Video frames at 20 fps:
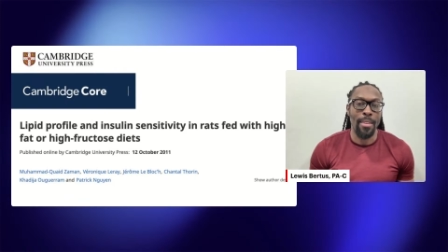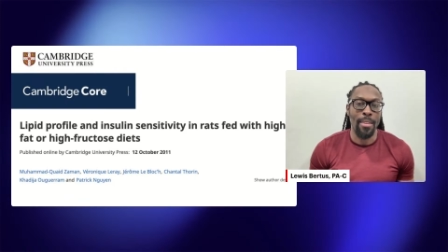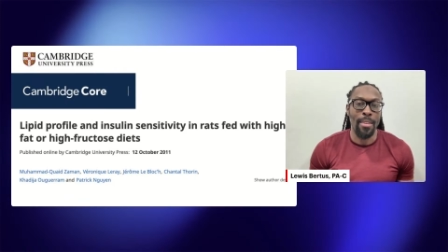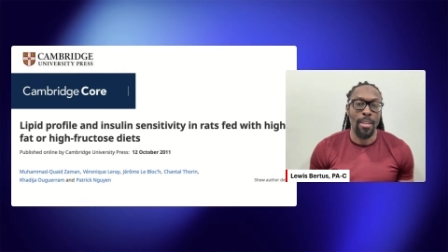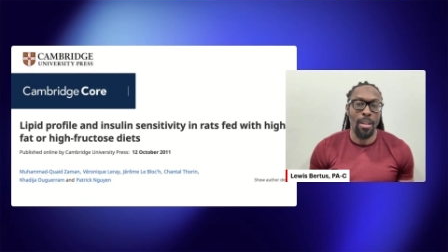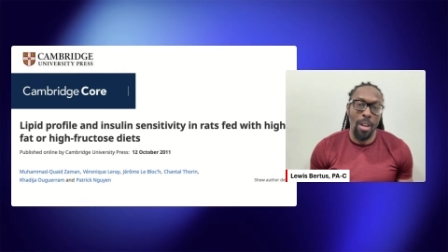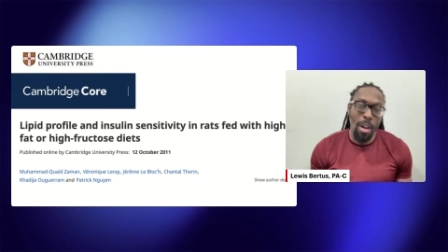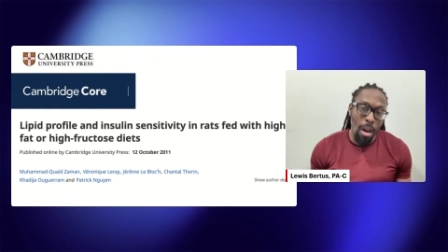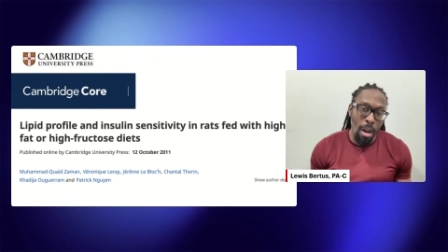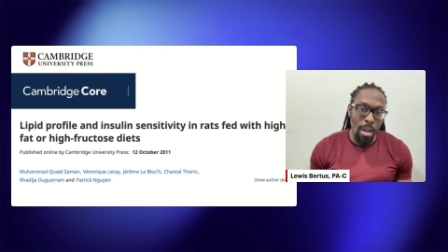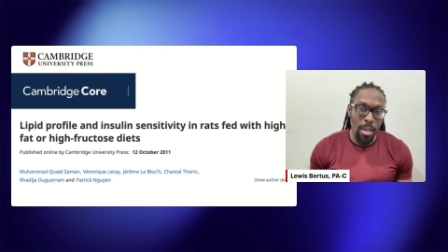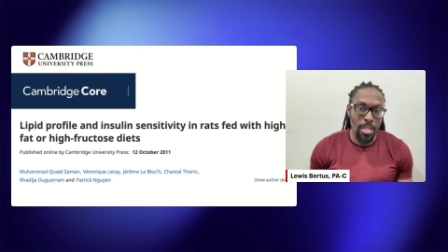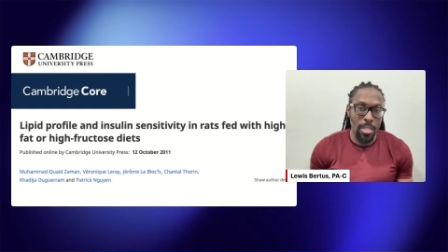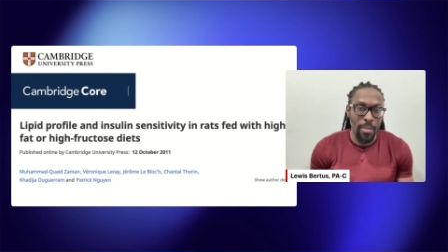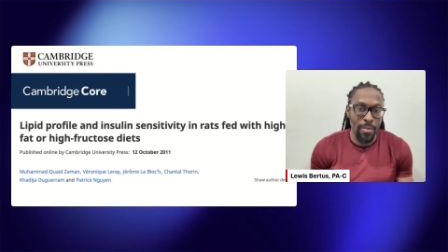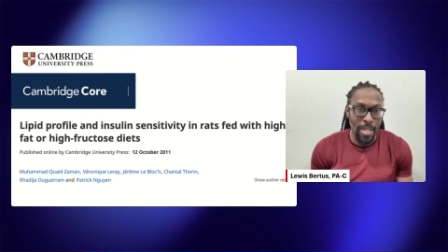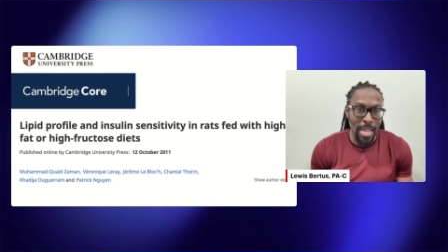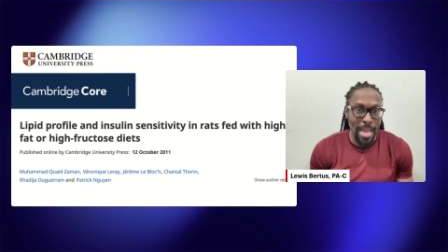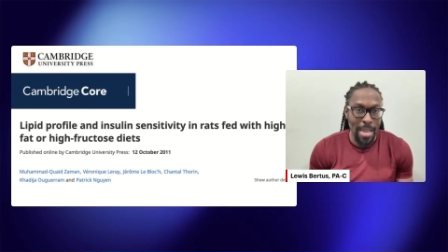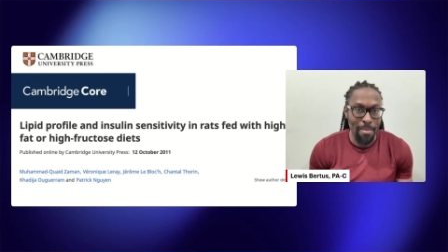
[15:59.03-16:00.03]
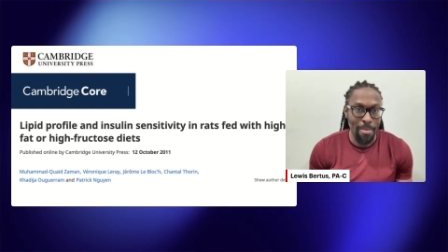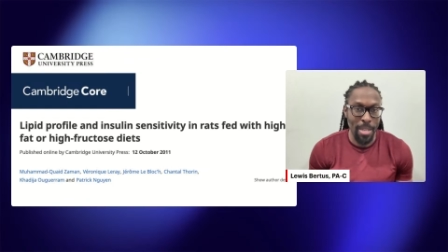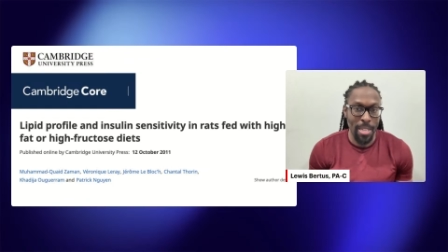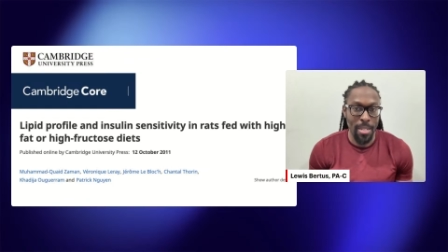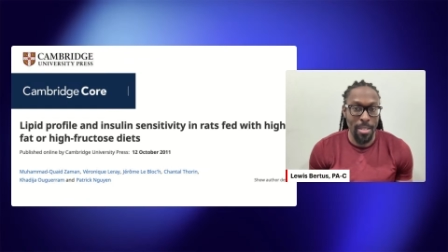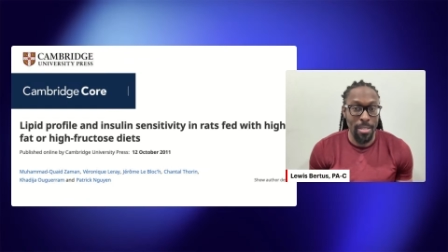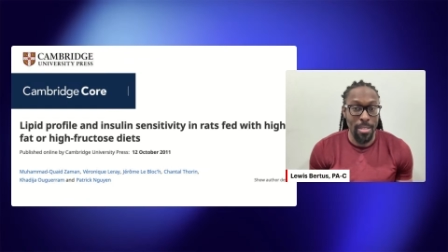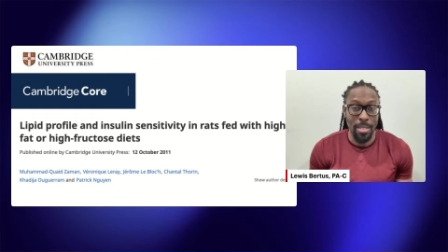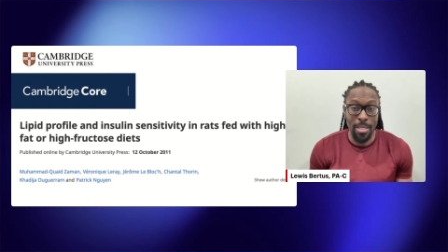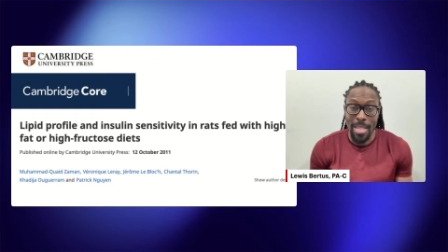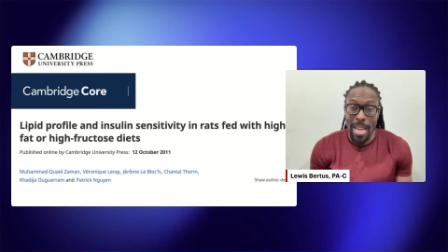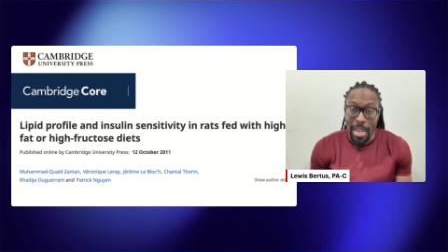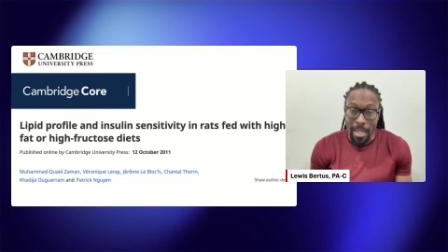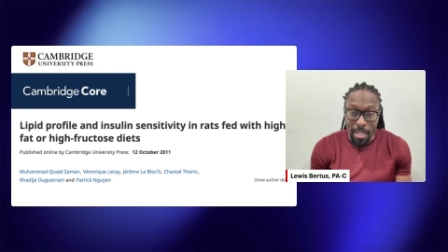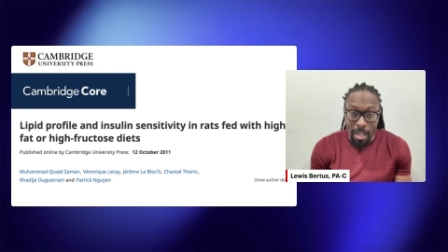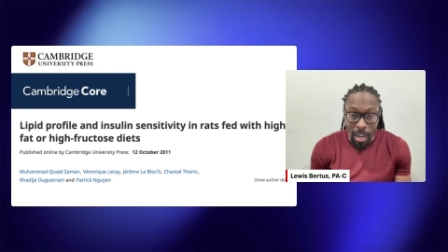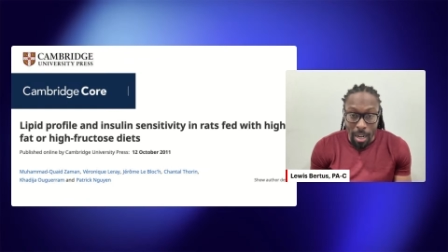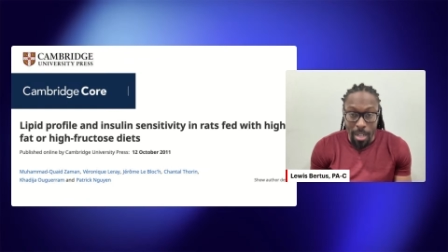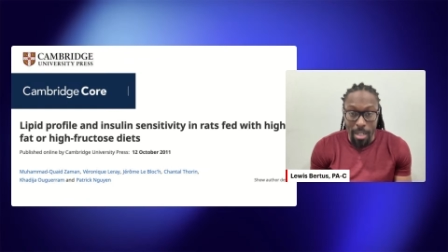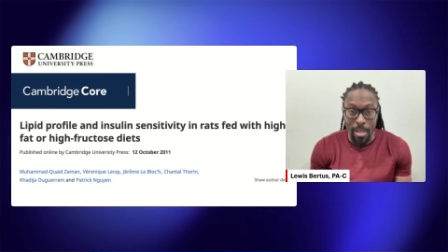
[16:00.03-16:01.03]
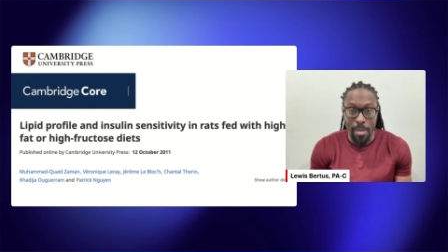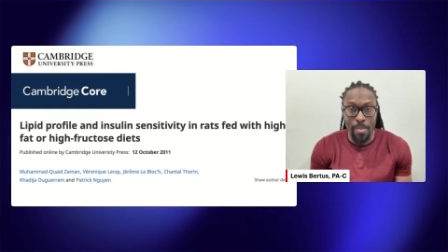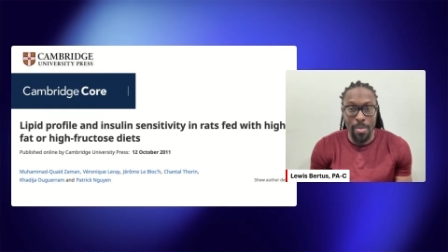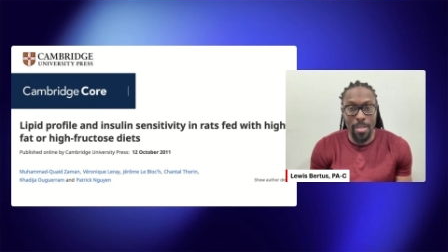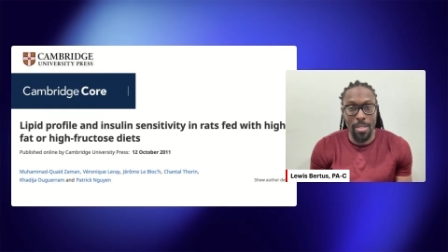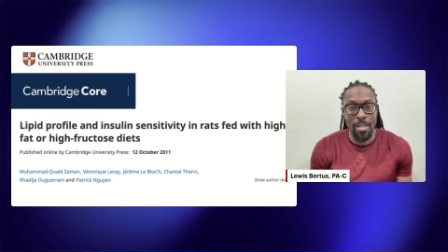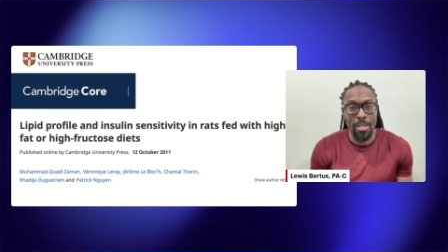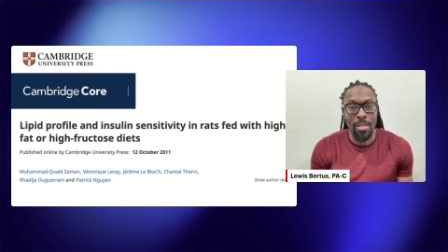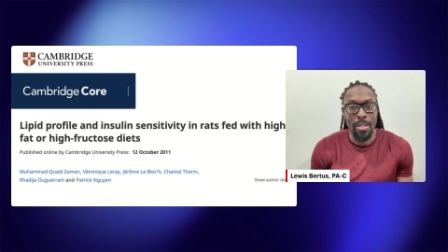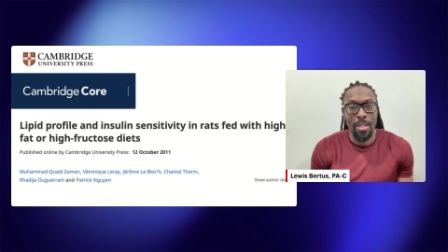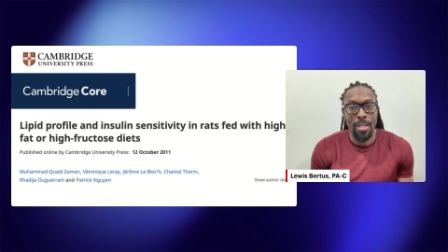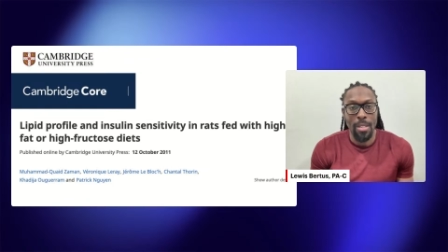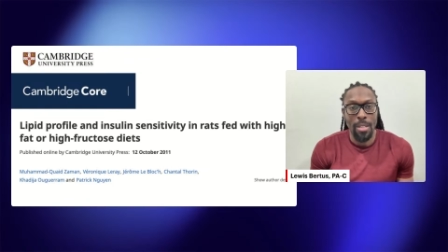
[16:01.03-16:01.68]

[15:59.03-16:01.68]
the cause of diabetes is not carbs,